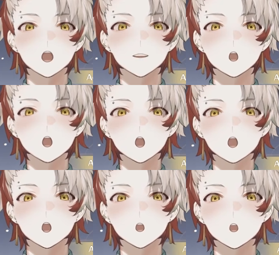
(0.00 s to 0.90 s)

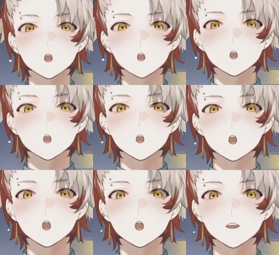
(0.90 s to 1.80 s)
then
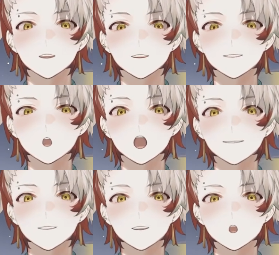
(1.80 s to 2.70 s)
this is
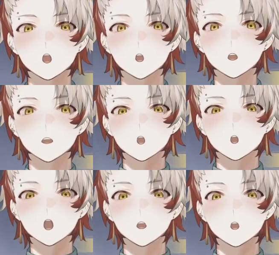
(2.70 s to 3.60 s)
10%. And
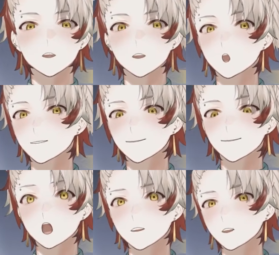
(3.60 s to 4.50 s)
then this is
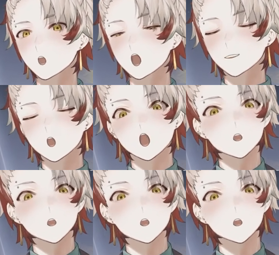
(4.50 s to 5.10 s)
40% on top of